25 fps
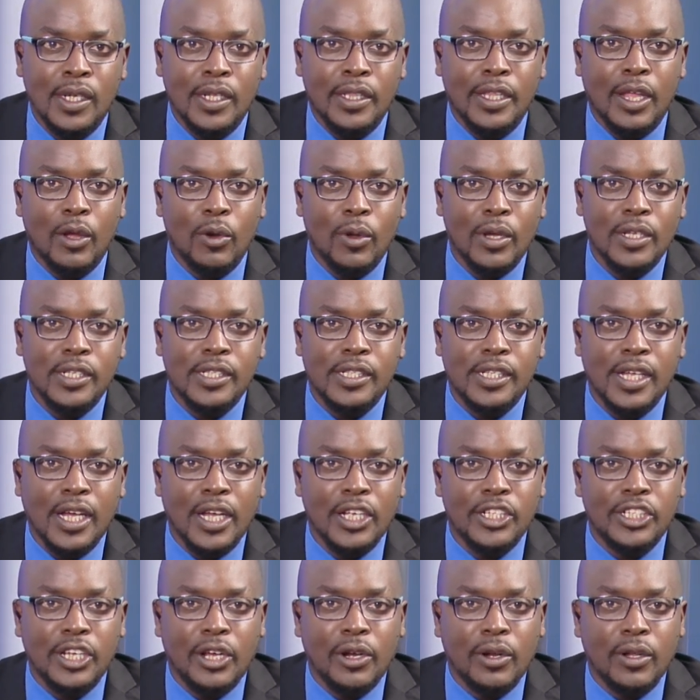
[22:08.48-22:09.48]
That was
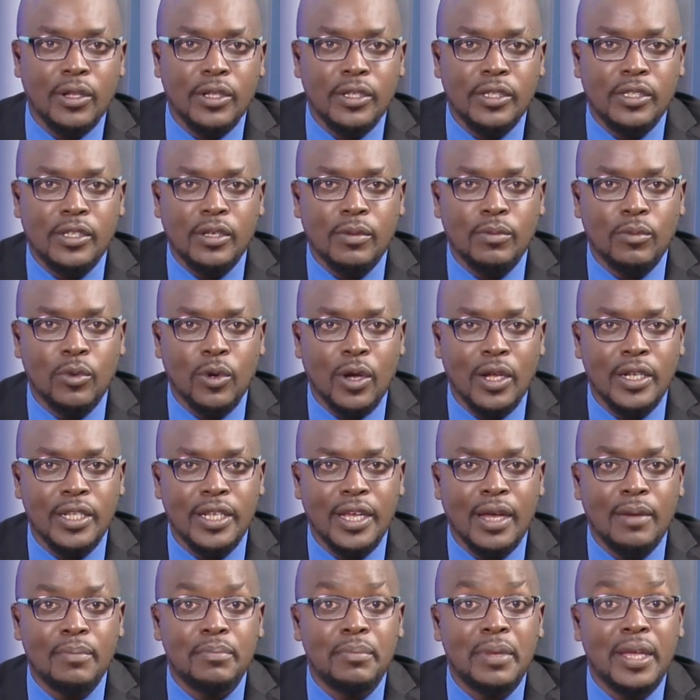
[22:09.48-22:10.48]
Gerald
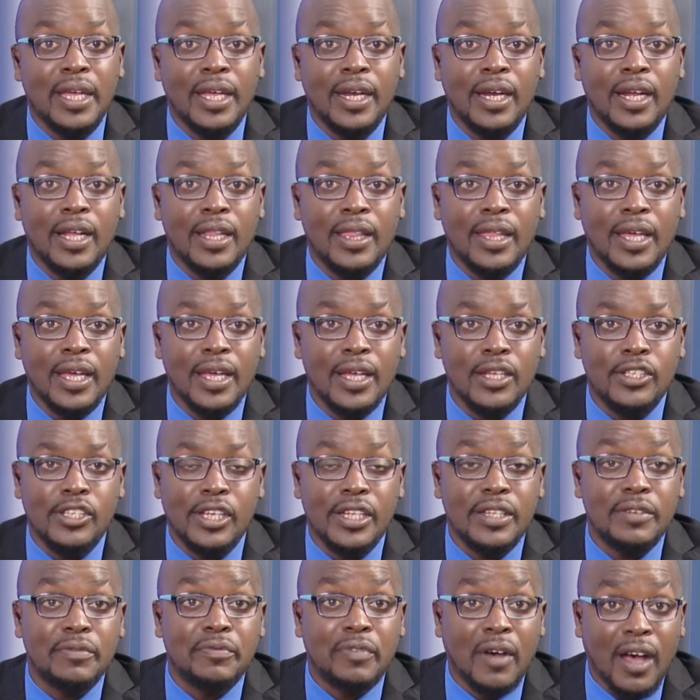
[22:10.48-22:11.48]
Muandiambira, the
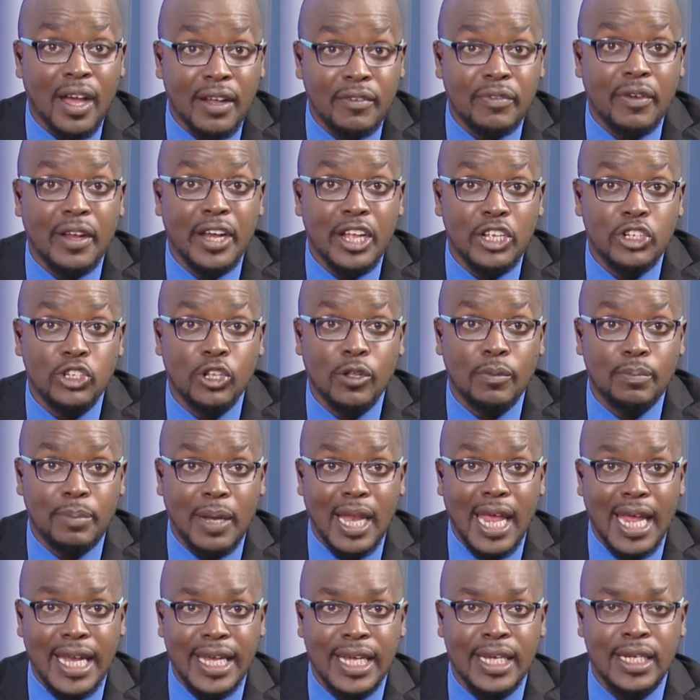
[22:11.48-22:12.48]
certified financial
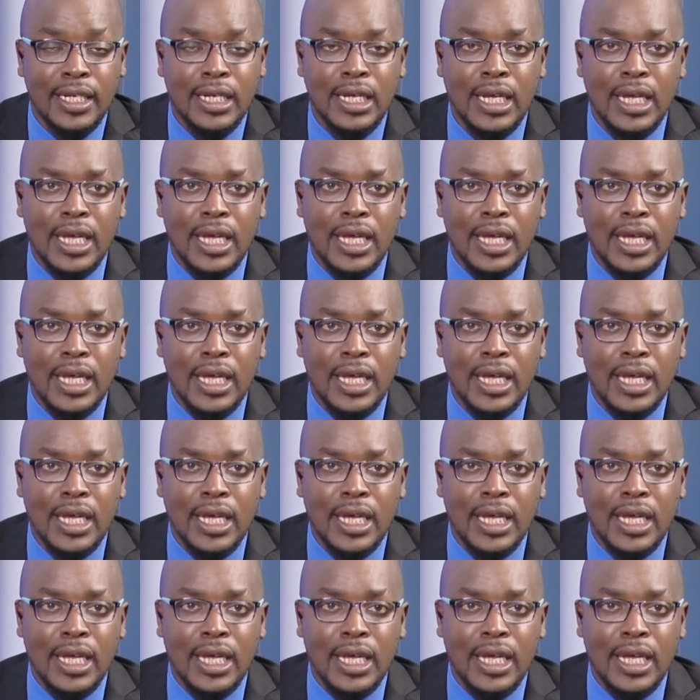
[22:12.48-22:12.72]
planner